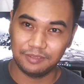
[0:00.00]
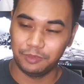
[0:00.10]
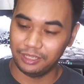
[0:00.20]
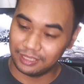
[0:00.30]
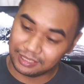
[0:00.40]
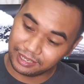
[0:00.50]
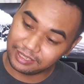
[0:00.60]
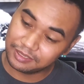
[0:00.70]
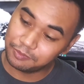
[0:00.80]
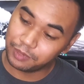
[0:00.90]
But this
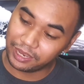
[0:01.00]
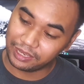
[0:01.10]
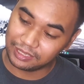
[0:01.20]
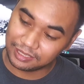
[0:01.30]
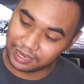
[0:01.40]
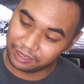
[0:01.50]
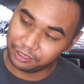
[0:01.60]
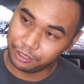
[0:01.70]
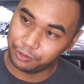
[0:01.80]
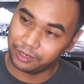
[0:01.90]
is my
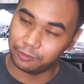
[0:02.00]
second Unit